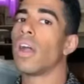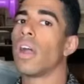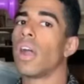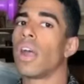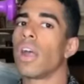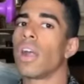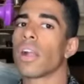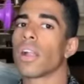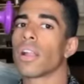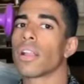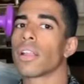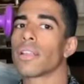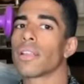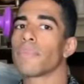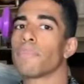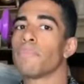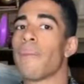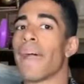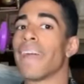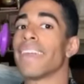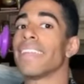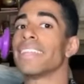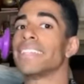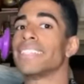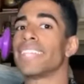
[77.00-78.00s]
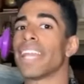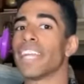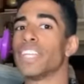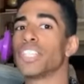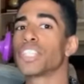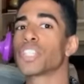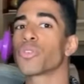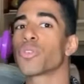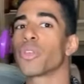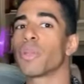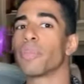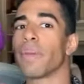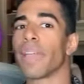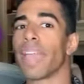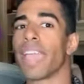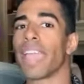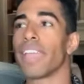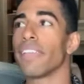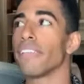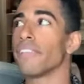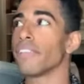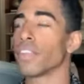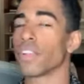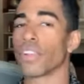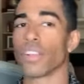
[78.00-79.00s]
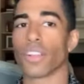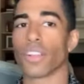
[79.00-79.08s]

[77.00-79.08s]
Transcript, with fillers: happened in the car? Penitentiary behavior.